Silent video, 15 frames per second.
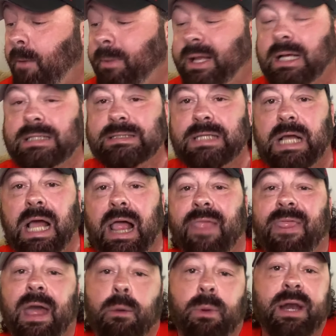because
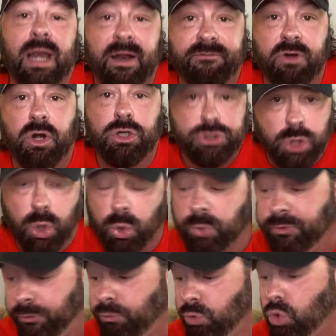they were never
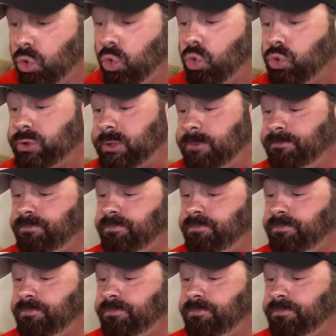told the rules.